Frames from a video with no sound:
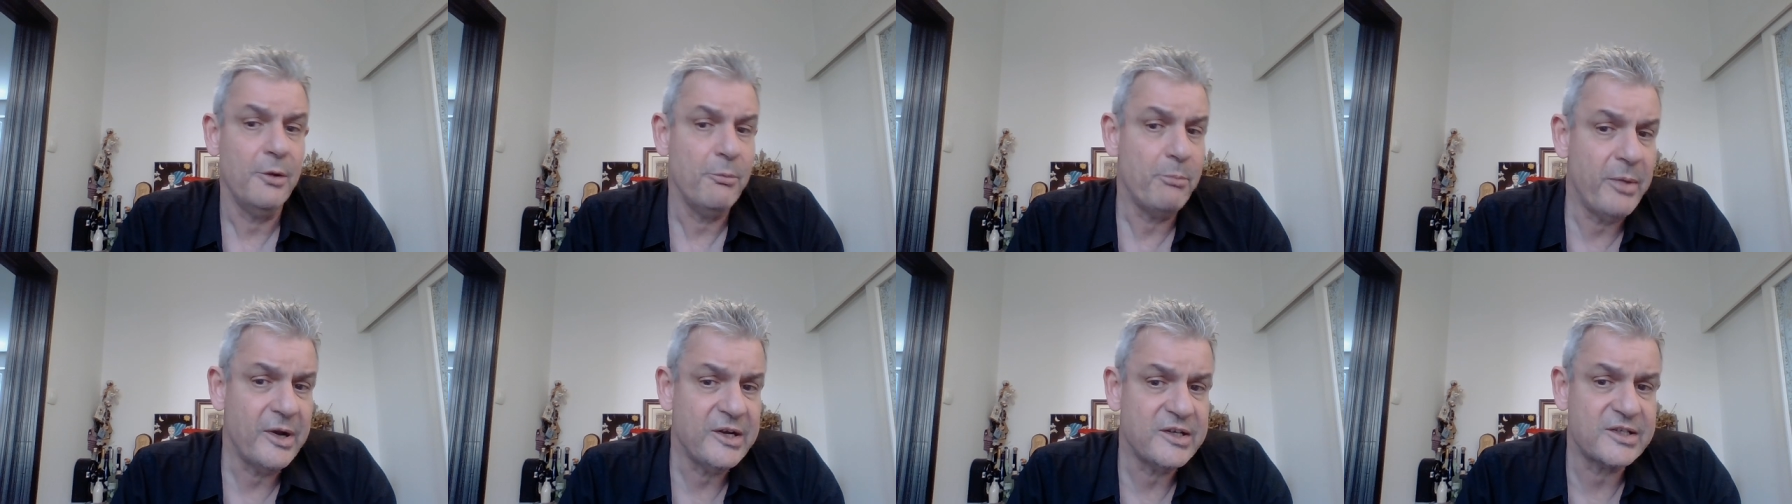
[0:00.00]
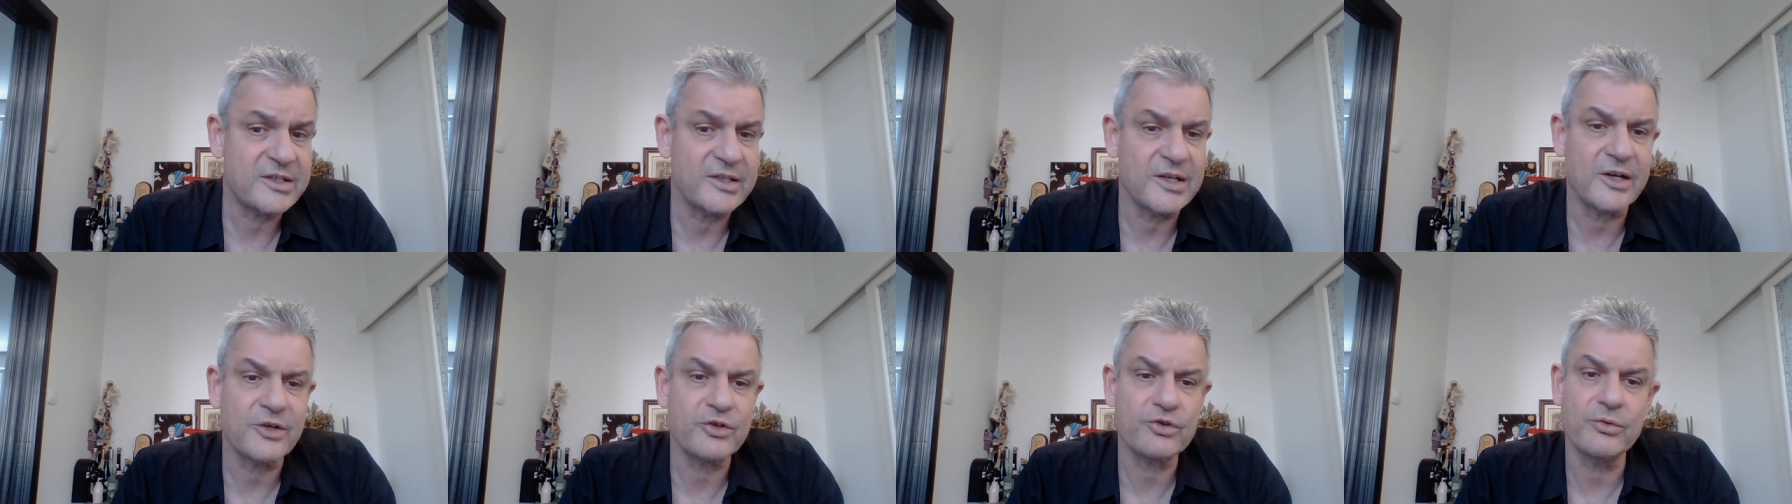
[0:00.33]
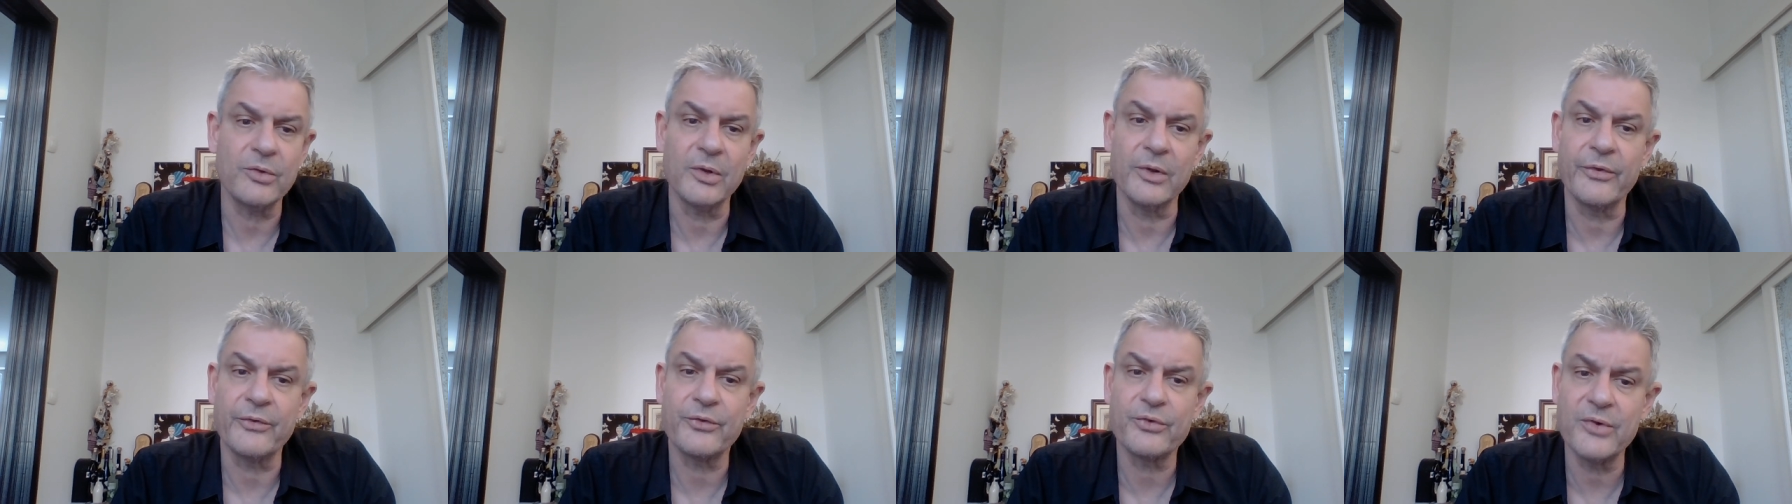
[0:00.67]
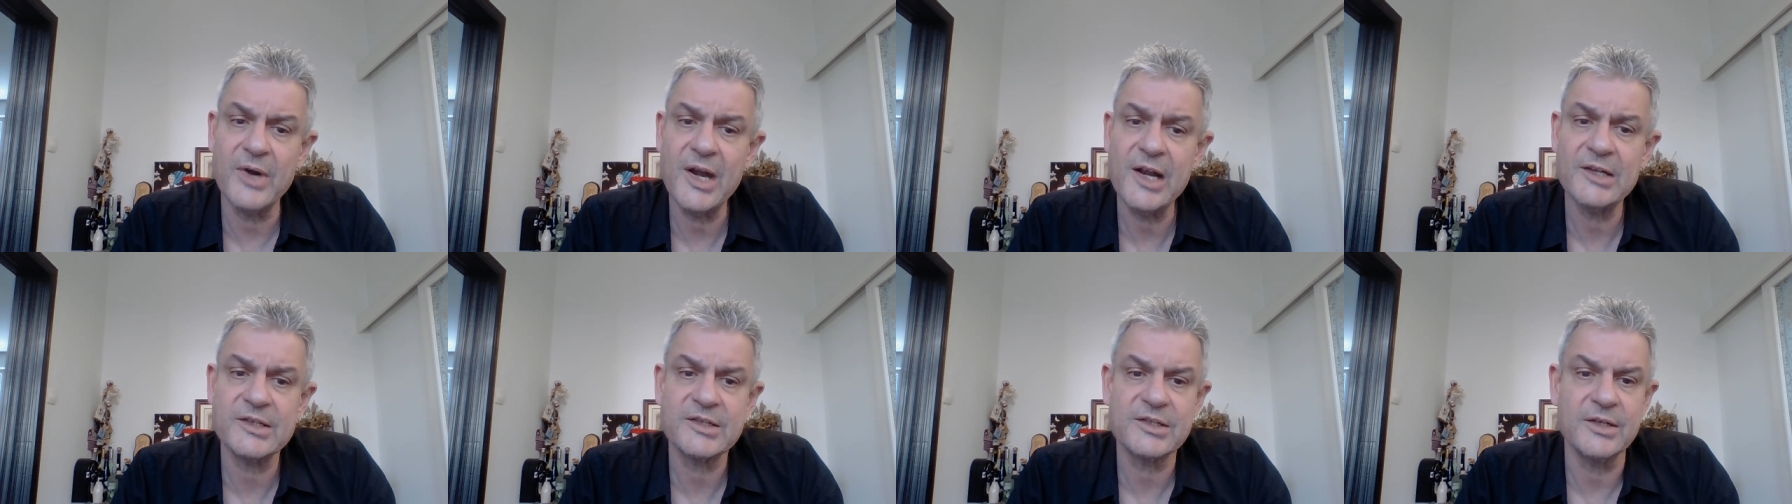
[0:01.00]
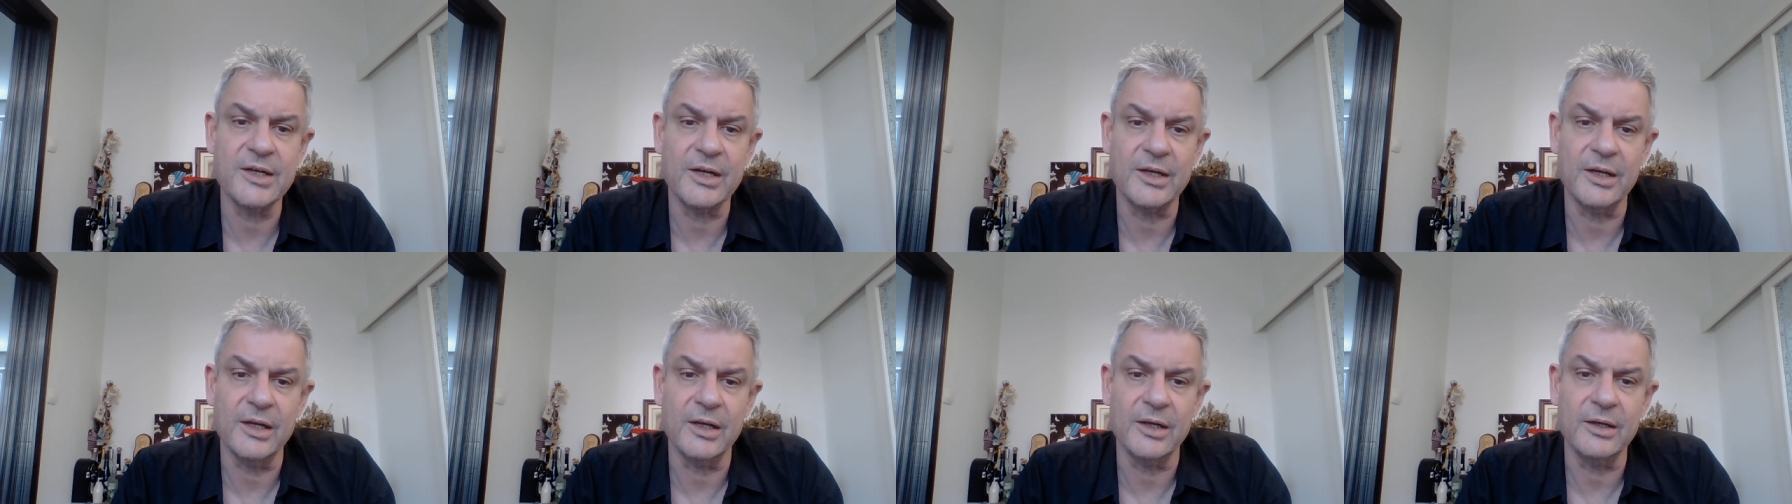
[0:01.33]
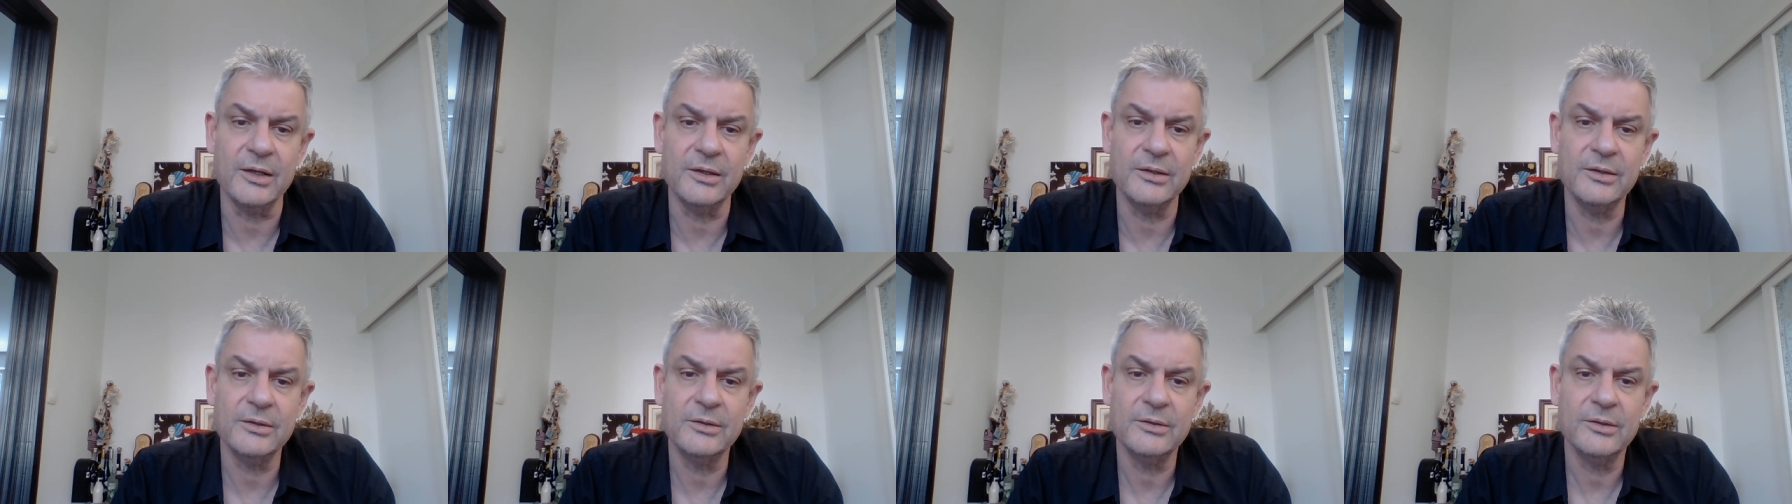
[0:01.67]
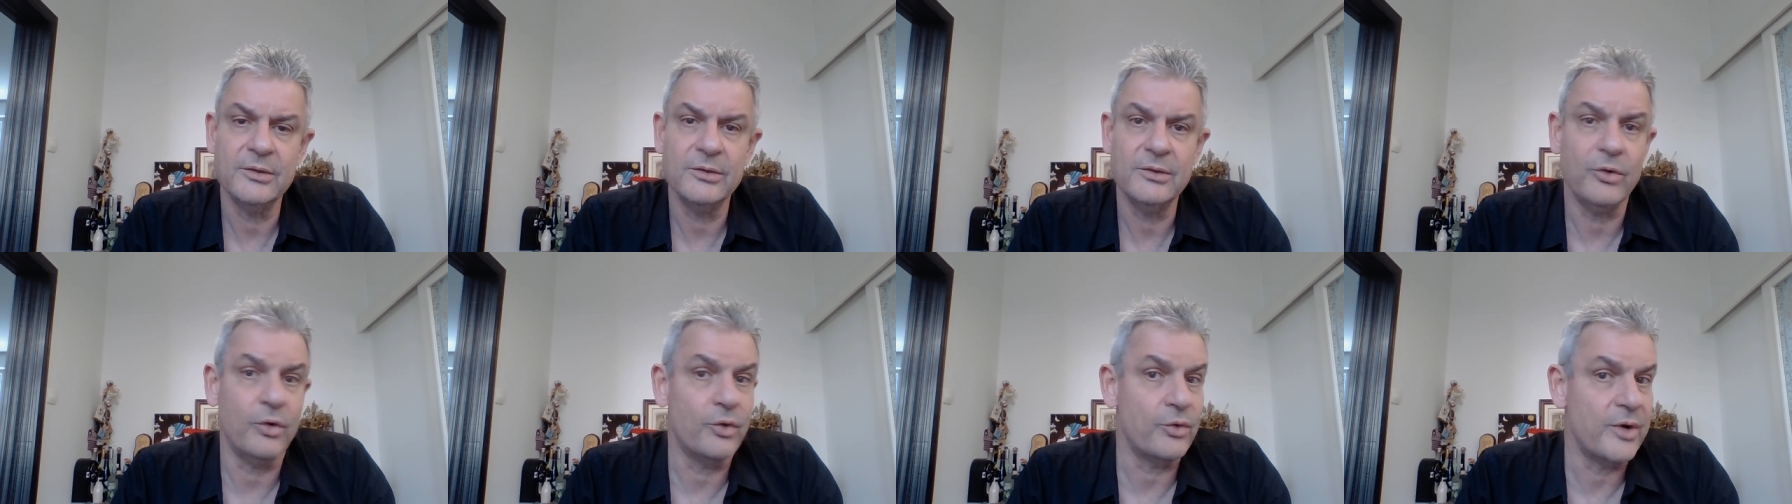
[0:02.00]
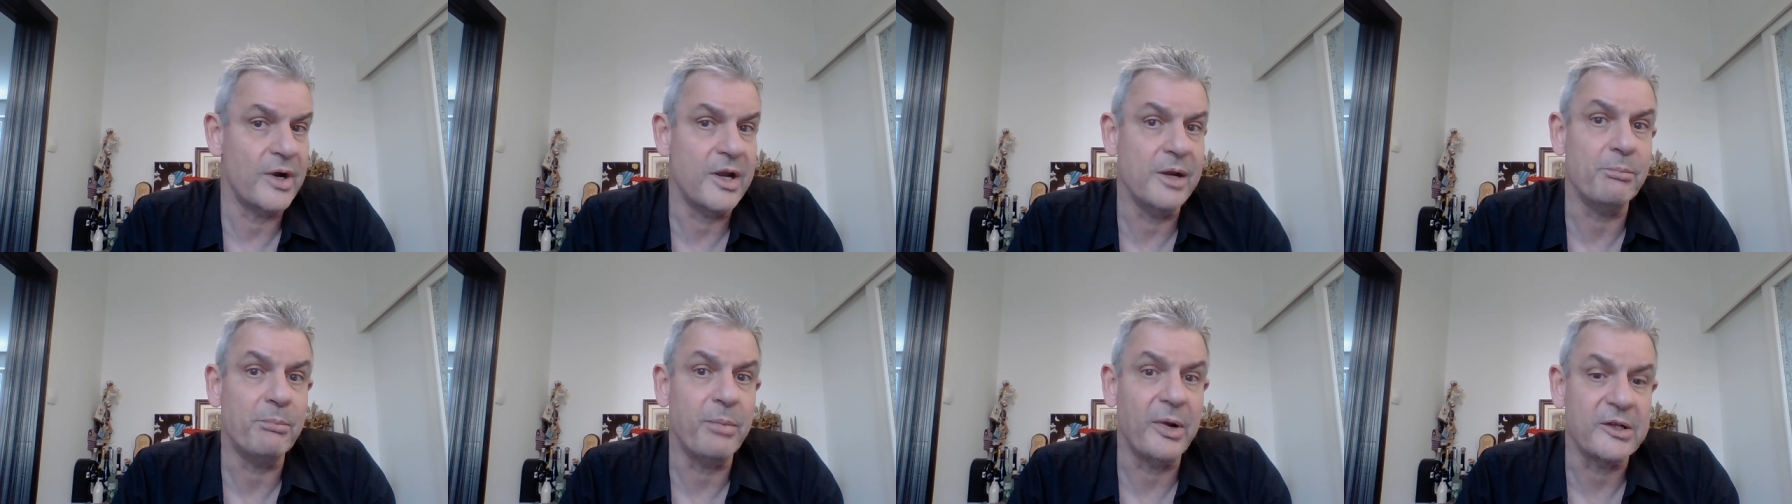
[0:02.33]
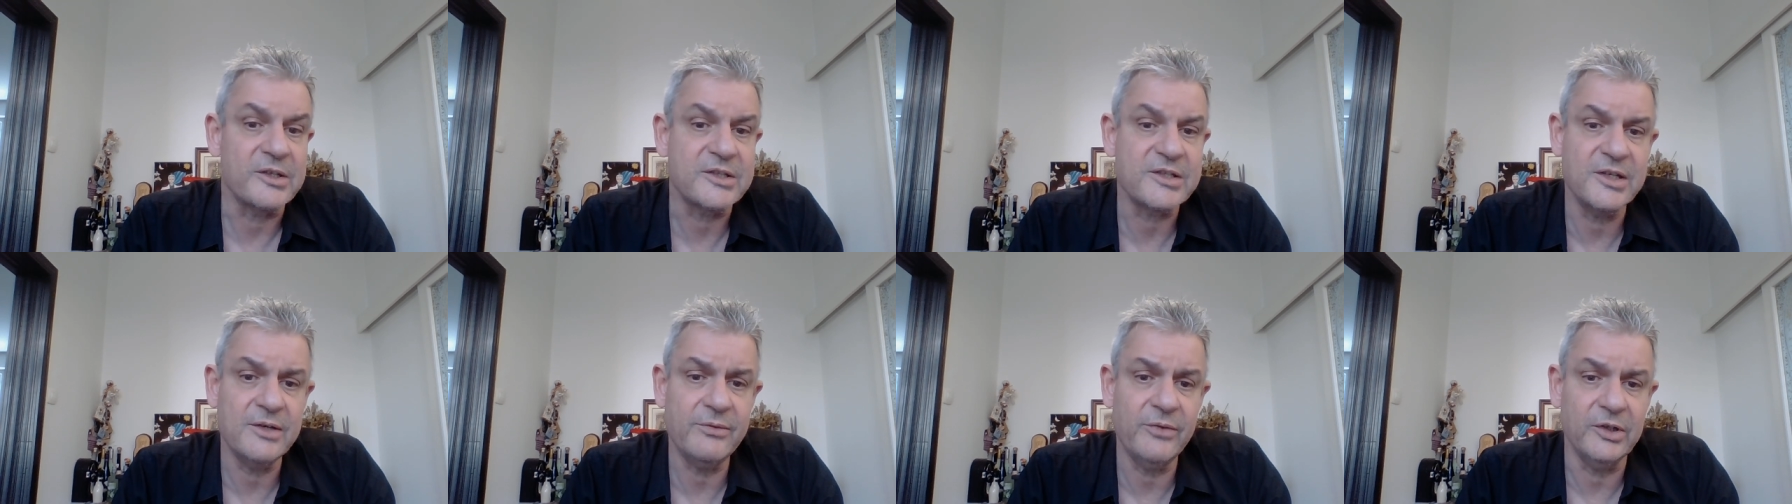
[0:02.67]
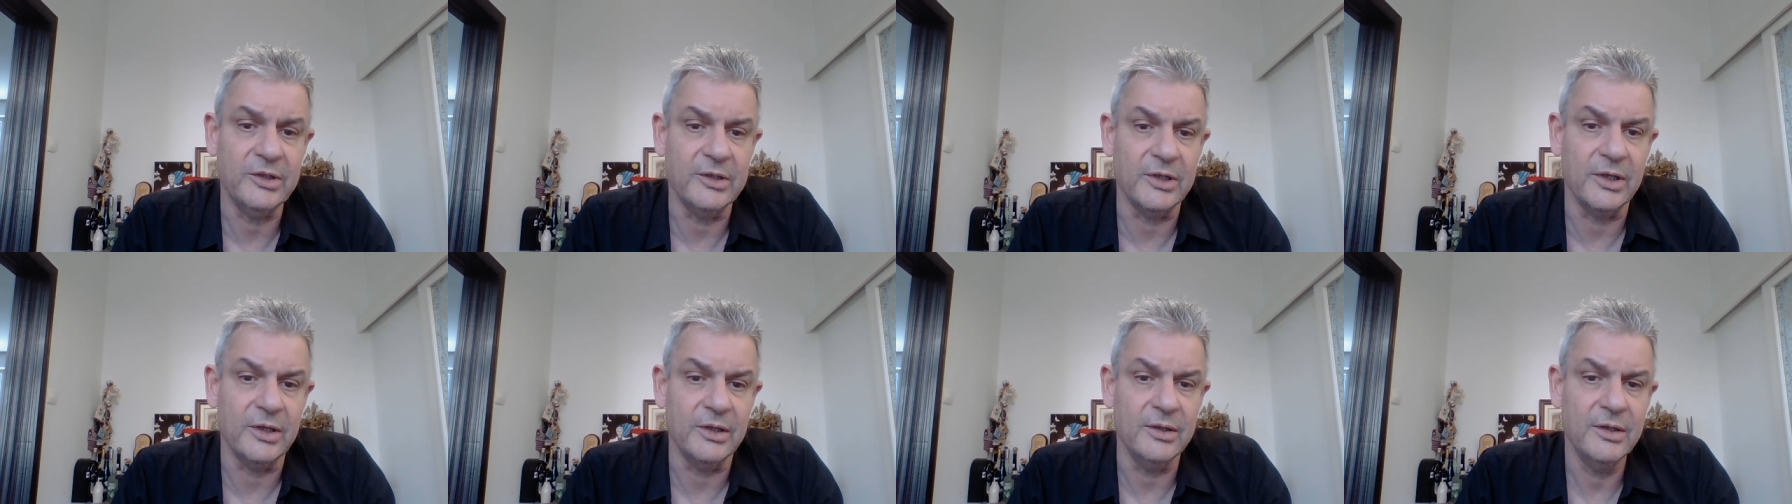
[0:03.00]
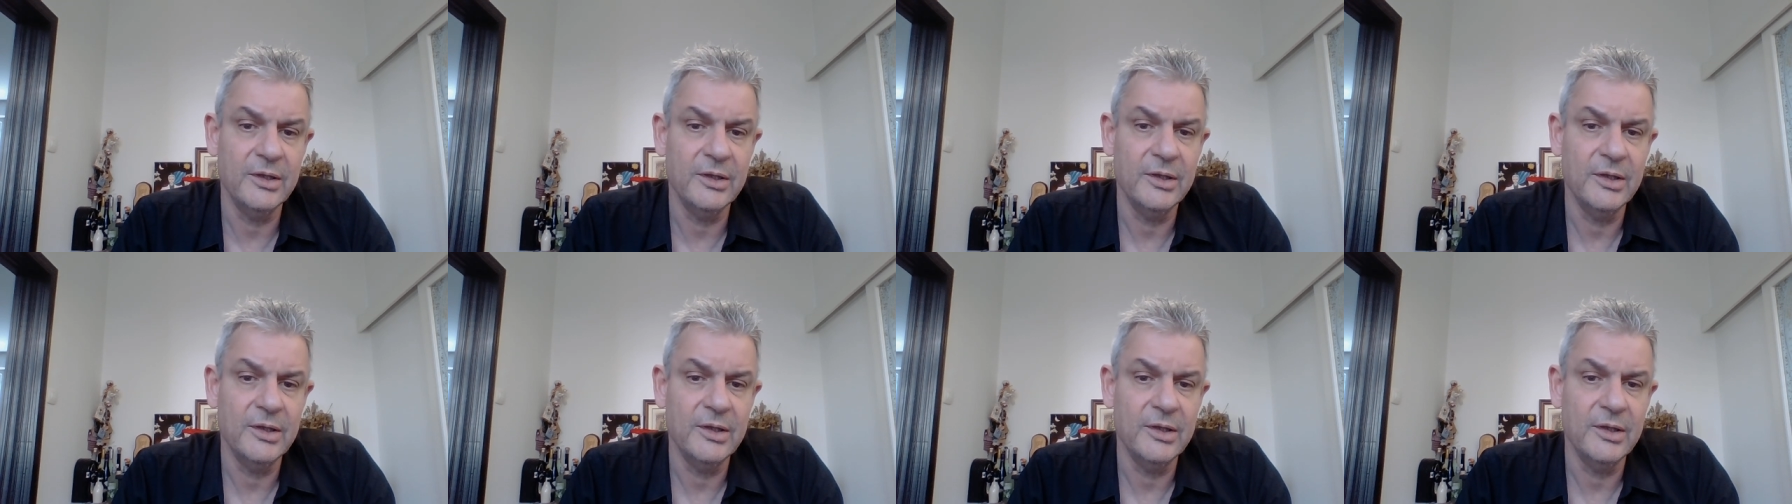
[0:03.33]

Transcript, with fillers: by sexual thrill-seeking or impulsivity,